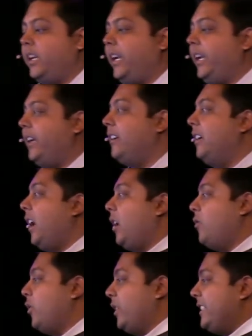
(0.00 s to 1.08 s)
they are
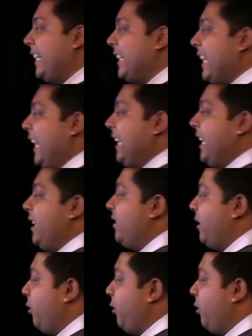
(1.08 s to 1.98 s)
really dedicated,